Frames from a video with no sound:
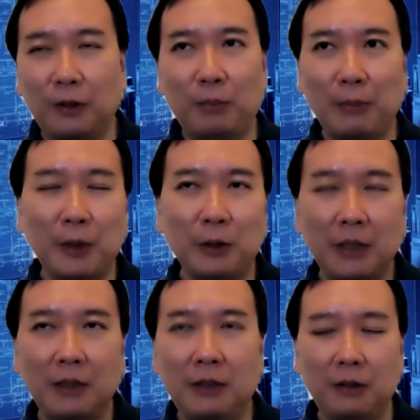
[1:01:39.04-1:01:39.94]
open
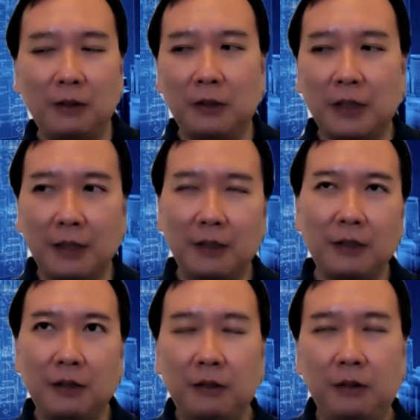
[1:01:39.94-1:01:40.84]
buildings, you
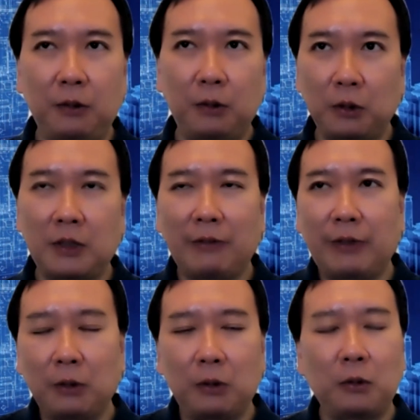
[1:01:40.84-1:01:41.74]
can use
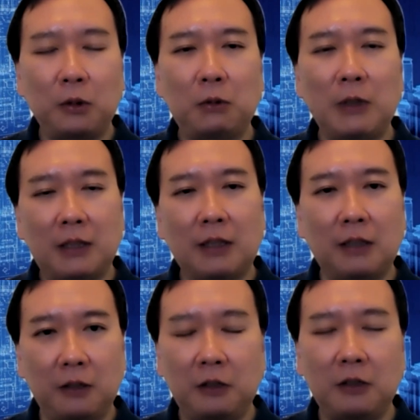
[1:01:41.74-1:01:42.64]
several tools which are
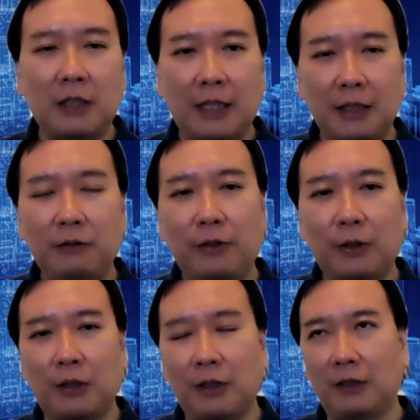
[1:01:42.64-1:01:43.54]
inside.
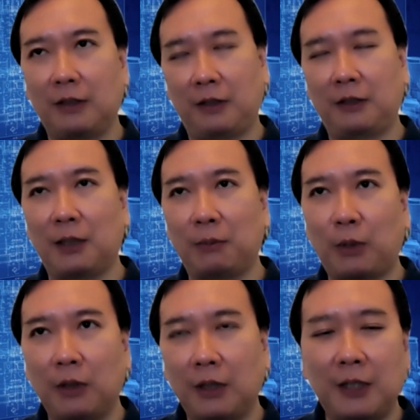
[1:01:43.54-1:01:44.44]
For
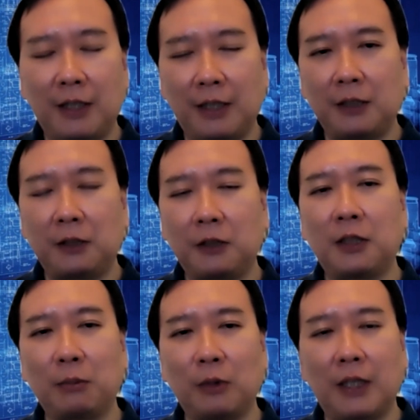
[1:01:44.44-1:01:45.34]
example, the energy
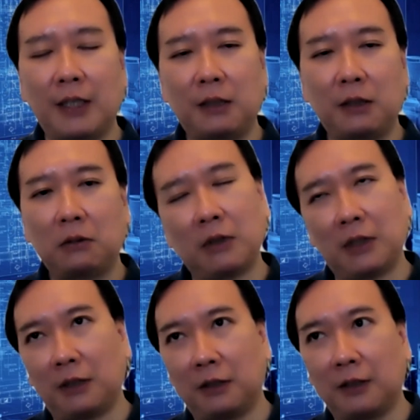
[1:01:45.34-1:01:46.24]
simulator,
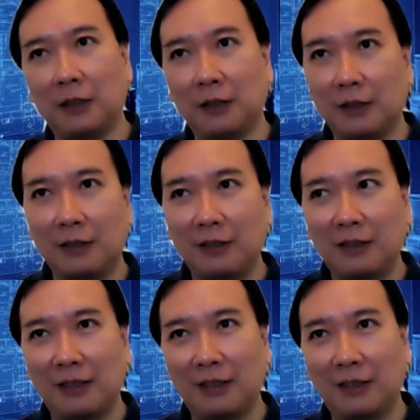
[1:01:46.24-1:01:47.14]
which is the
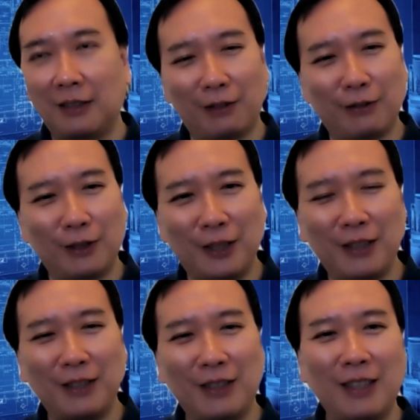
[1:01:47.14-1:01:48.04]

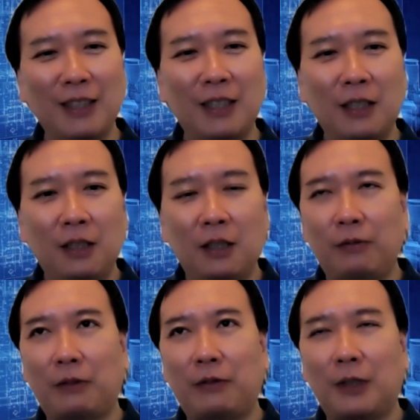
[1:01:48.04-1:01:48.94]
7D.
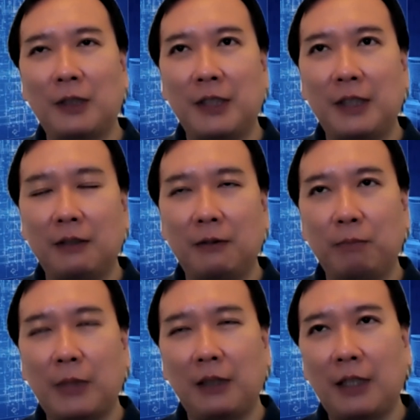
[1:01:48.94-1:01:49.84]
For 4D,
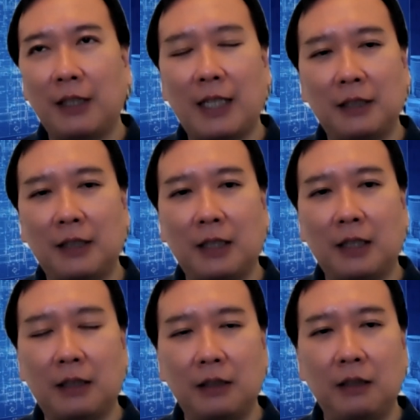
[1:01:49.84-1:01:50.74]
Bentley has
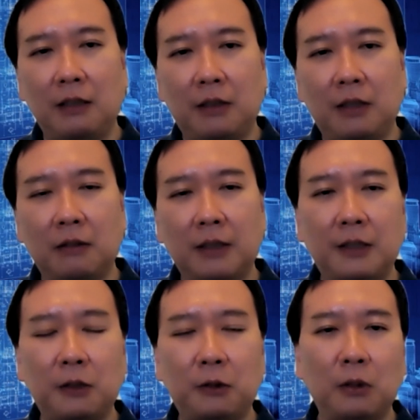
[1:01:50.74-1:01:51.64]
a
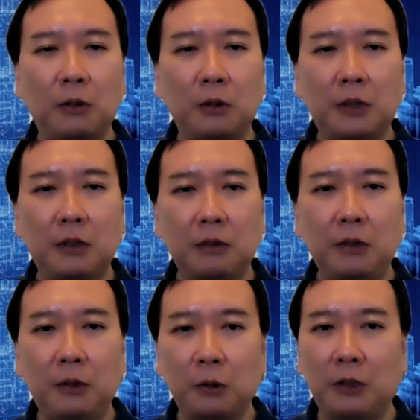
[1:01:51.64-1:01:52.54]
integrated solution
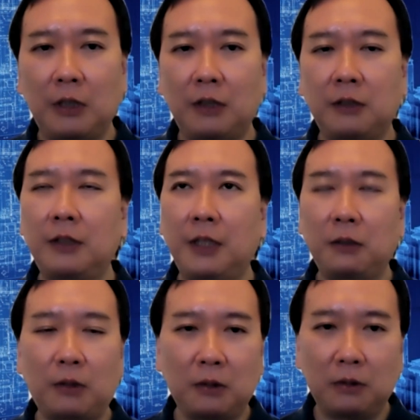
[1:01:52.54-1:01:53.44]
using
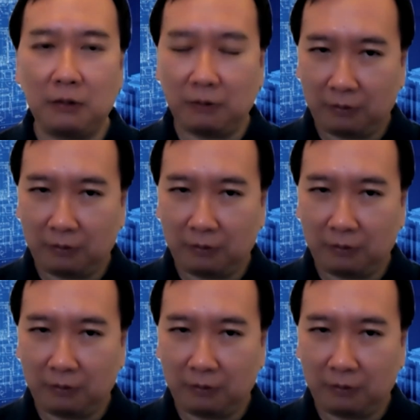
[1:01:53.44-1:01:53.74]
Synchro,